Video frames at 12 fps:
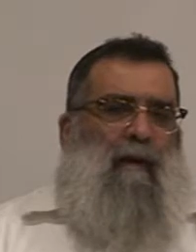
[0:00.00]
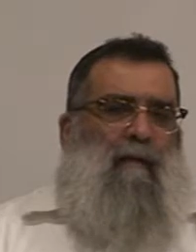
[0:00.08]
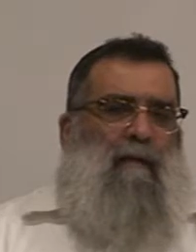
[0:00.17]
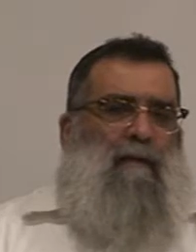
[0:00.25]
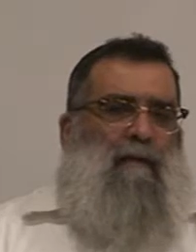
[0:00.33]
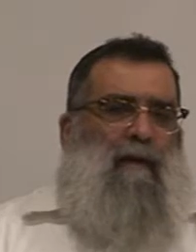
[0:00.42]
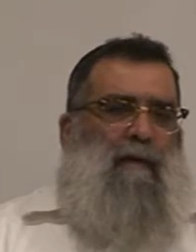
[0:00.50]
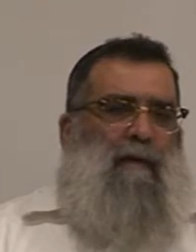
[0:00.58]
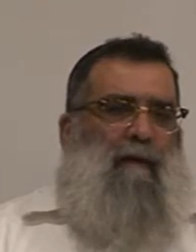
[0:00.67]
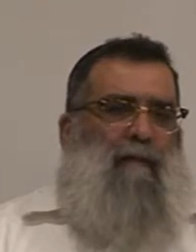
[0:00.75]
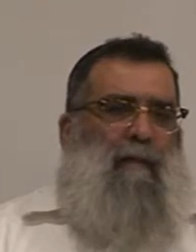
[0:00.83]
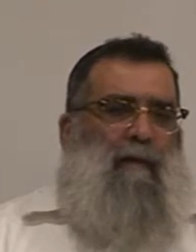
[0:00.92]
It's
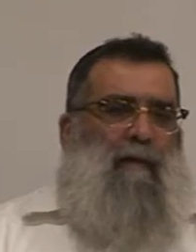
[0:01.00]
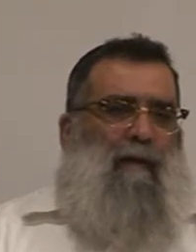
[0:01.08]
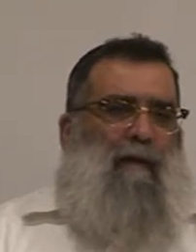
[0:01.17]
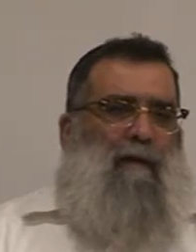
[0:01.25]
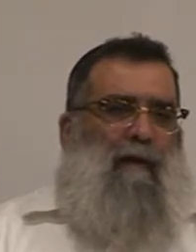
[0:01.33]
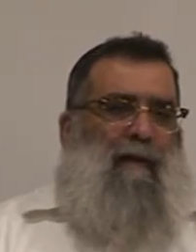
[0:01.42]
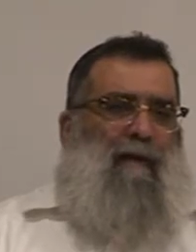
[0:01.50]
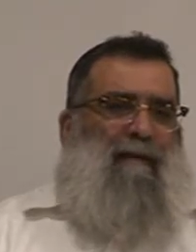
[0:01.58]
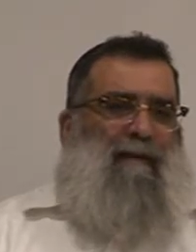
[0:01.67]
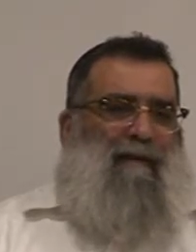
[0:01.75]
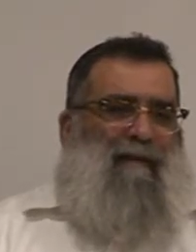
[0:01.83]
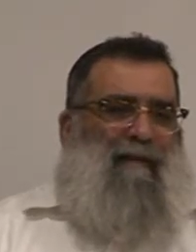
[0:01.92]
easier for me
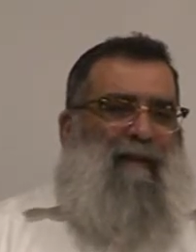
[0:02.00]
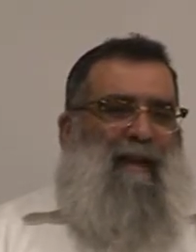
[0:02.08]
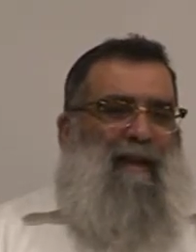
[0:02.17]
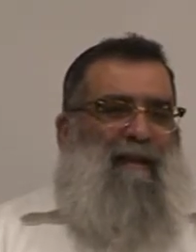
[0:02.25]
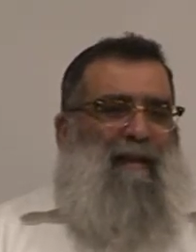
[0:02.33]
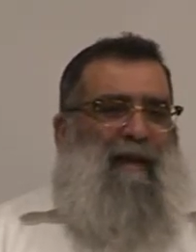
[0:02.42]
to